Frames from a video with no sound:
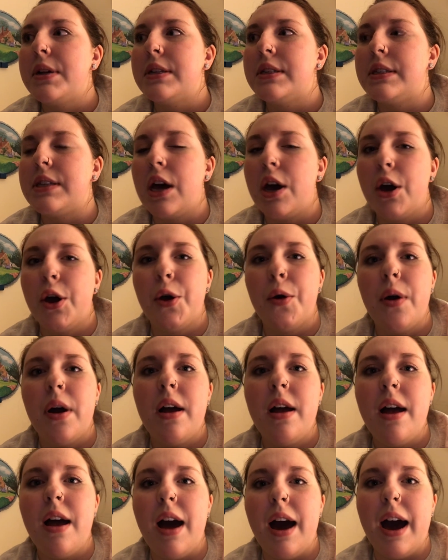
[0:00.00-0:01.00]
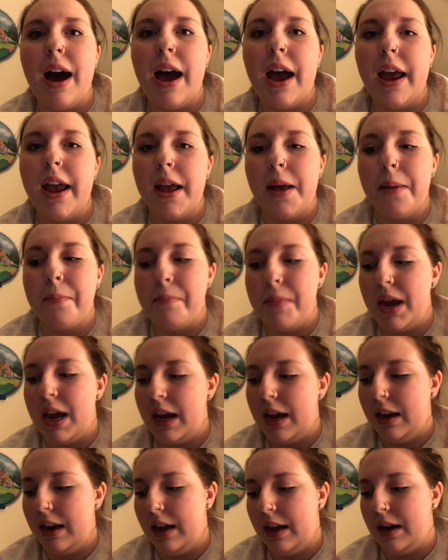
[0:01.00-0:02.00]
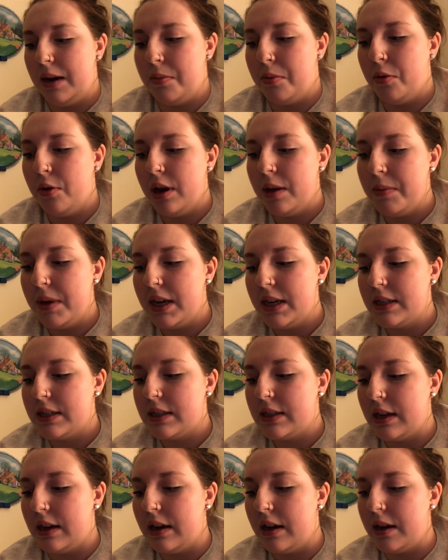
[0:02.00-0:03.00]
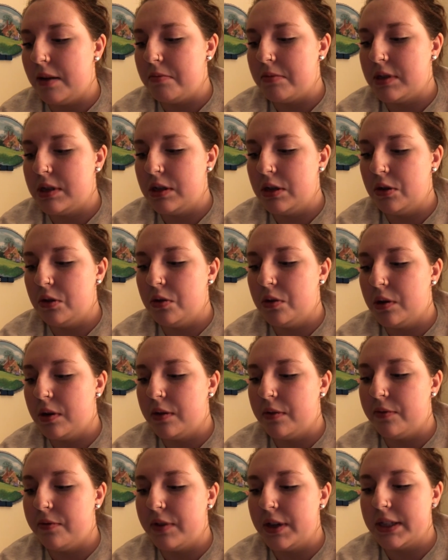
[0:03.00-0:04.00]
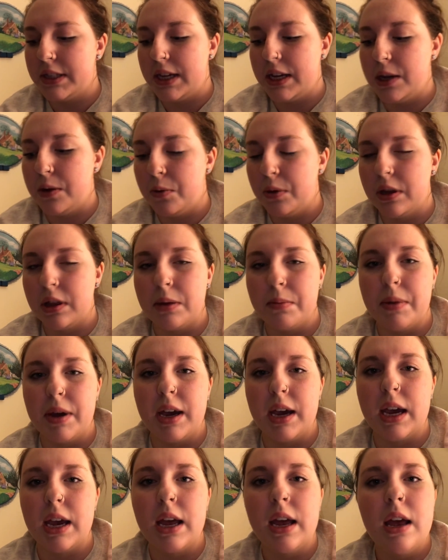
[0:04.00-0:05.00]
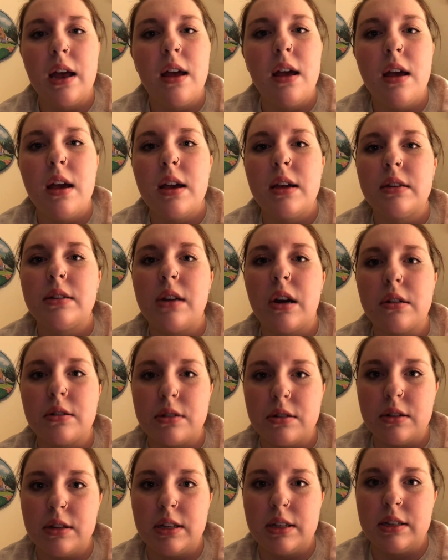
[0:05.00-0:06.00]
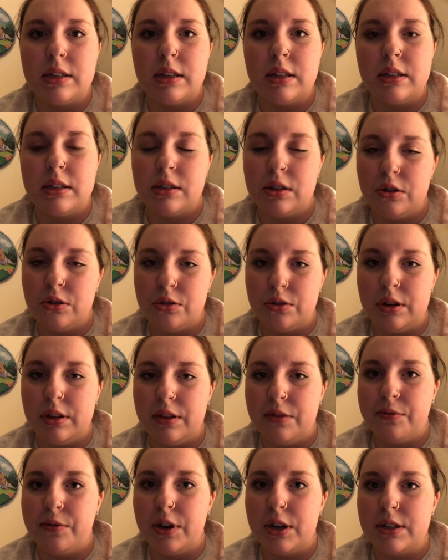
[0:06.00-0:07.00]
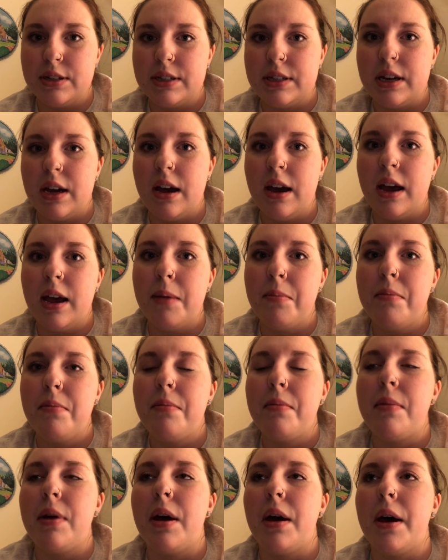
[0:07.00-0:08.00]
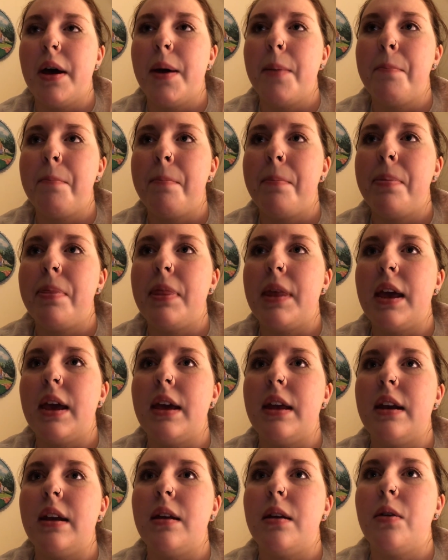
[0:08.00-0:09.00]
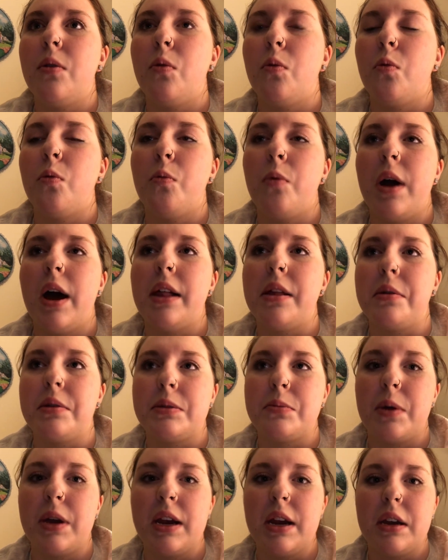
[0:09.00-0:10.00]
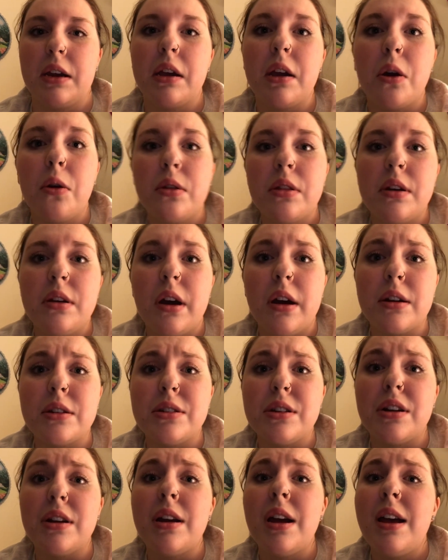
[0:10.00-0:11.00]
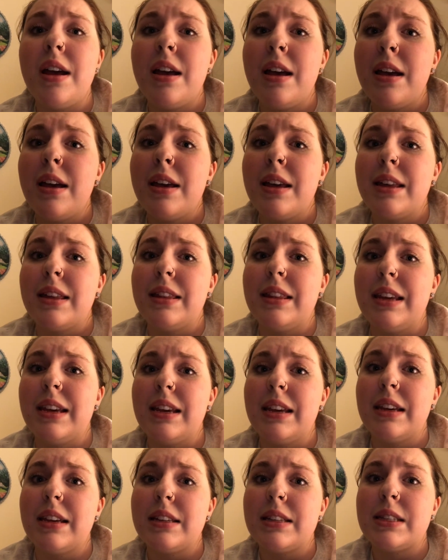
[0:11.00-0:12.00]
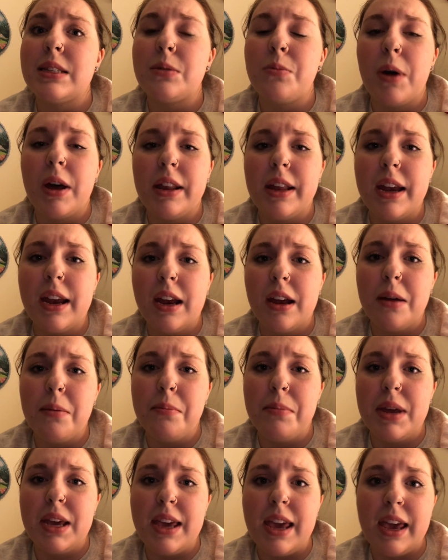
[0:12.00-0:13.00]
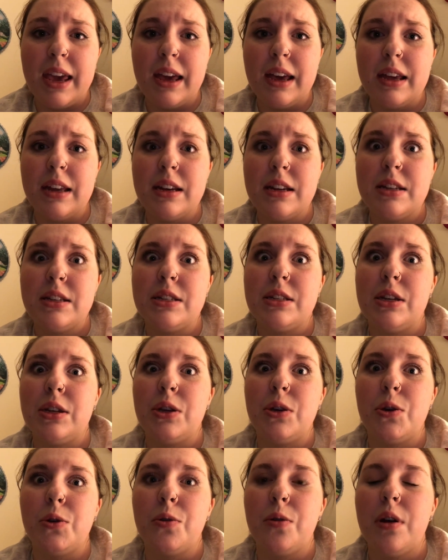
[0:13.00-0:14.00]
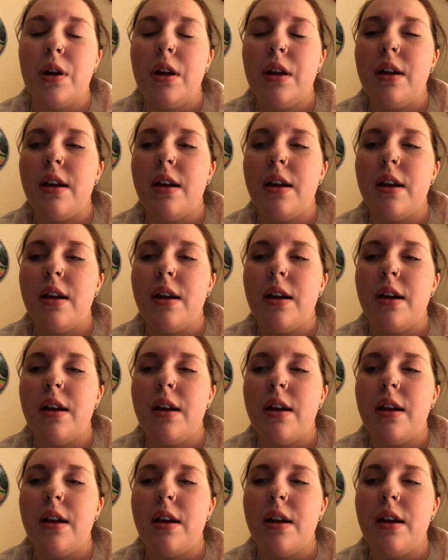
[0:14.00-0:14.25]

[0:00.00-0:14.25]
So I made an appointment to visit with my doctor that did the surgery the first time. And while I was waiting to go to the doctor, the swelling began to